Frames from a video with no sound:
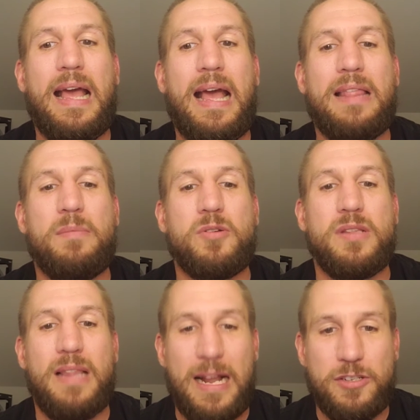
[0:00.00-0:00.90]
and the most
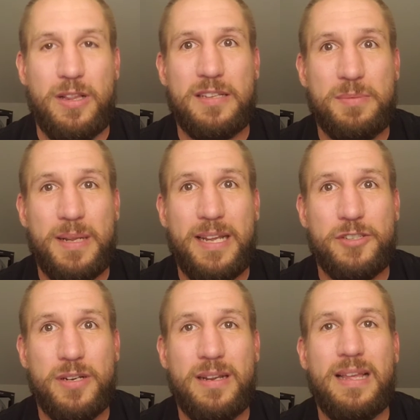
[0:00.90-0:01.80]
logical
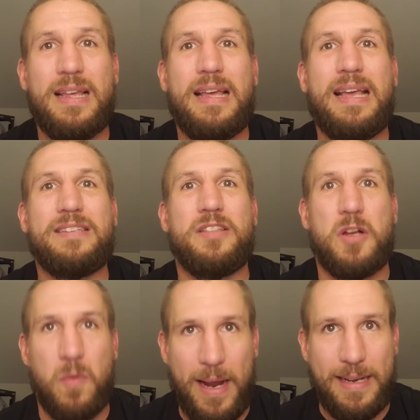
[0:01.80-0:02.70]
explanation is the
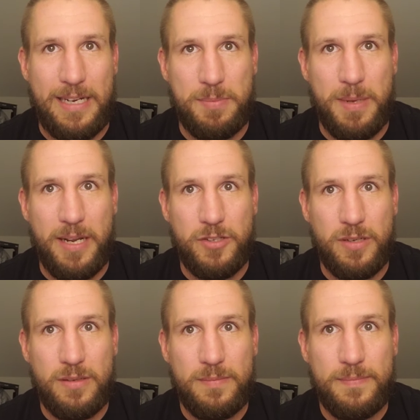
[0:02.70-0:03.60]
correct explanation.
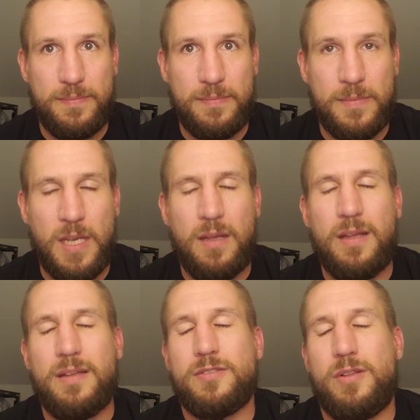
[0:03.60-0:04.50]

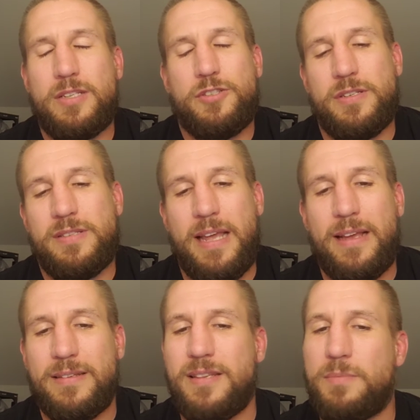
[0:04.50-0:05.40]
So let's just take
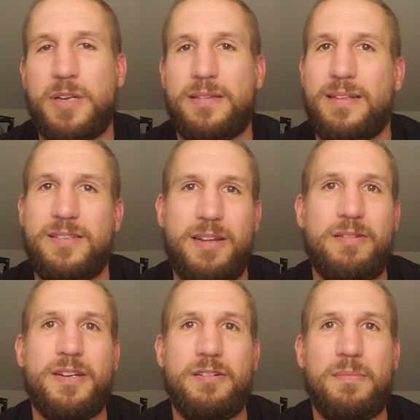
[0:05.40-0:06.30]
a subject that's near
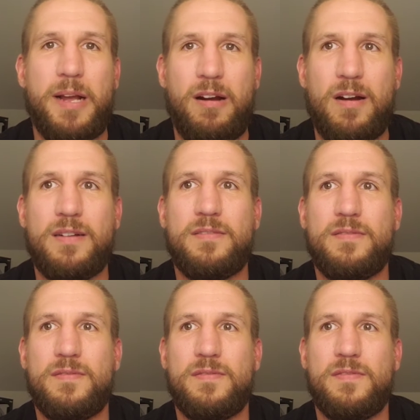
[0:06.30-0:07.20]
and dear to my heart,
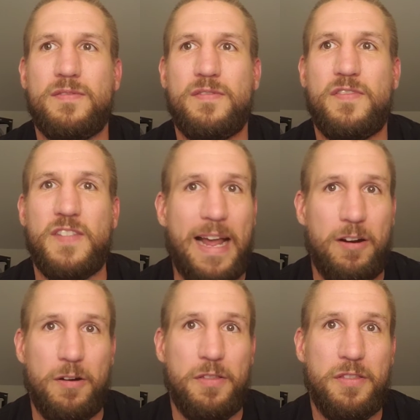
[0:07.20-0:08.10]
flat
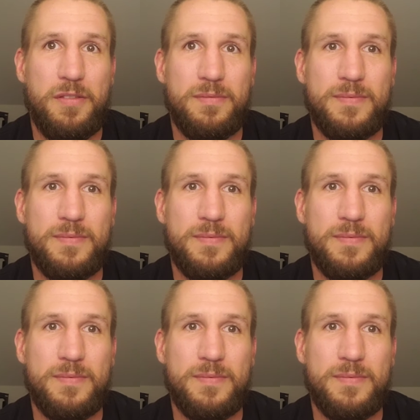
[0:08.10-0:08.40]
Earth.